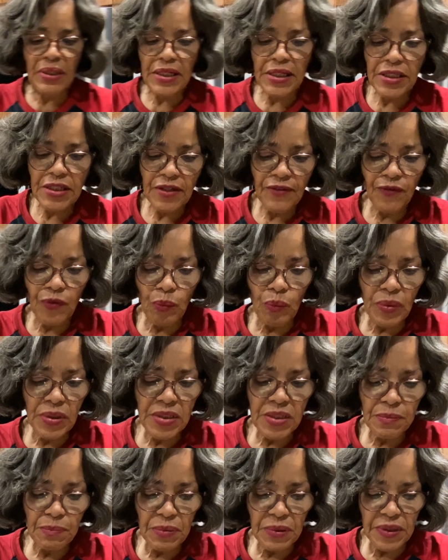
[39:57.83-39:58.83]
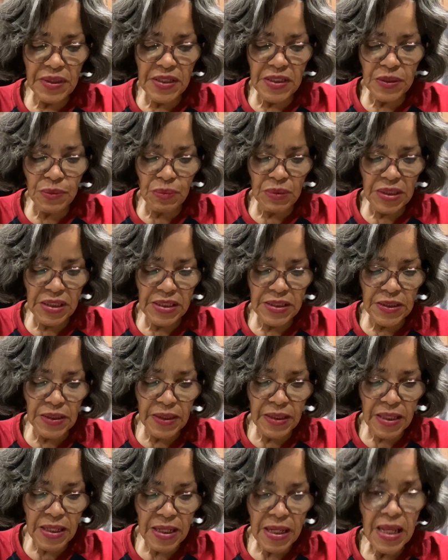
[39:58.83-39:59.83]
different ones, but this one is,
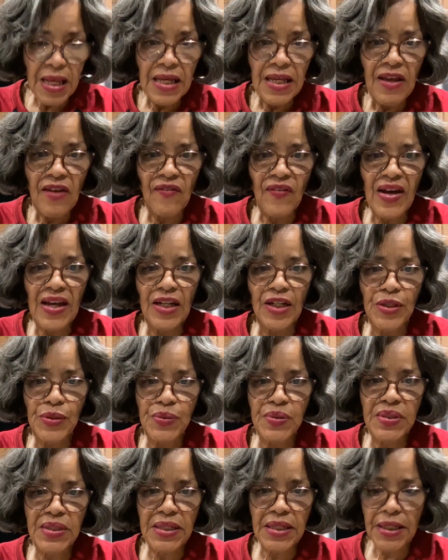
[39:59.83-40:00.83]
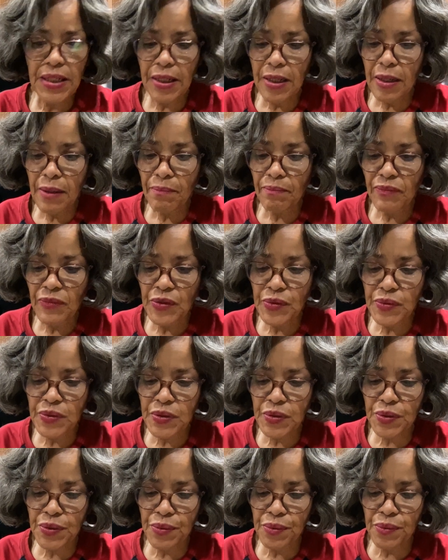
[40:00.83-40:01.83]
if I loosen it up, there's a
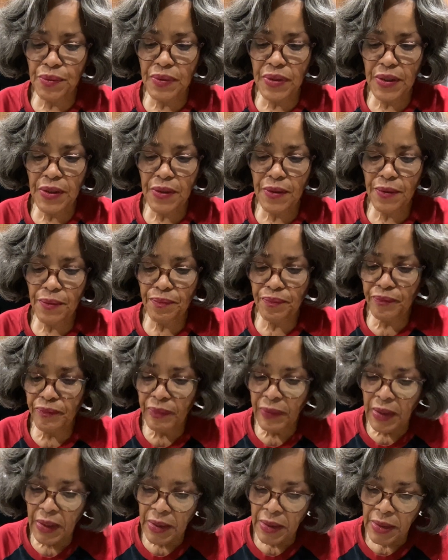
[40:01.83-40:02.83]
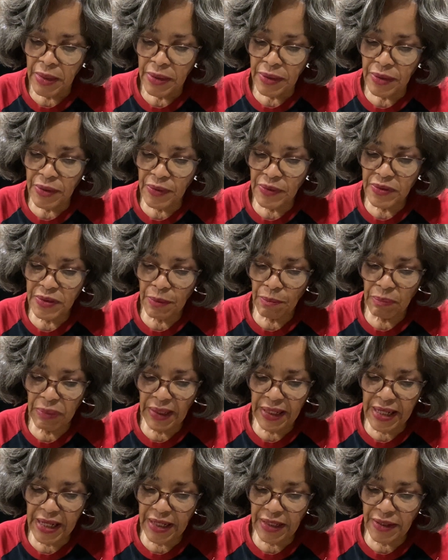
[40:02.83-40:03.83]
screw there. There's a
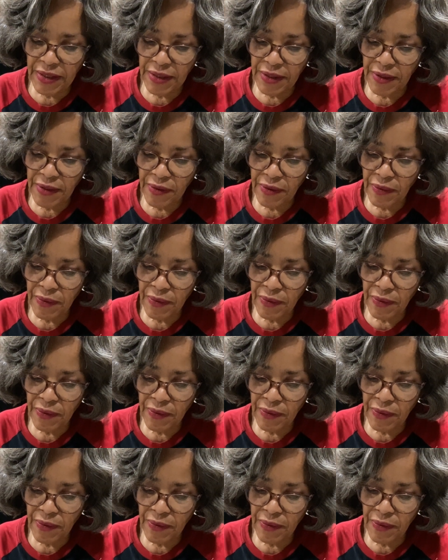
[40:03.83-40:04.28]
blade there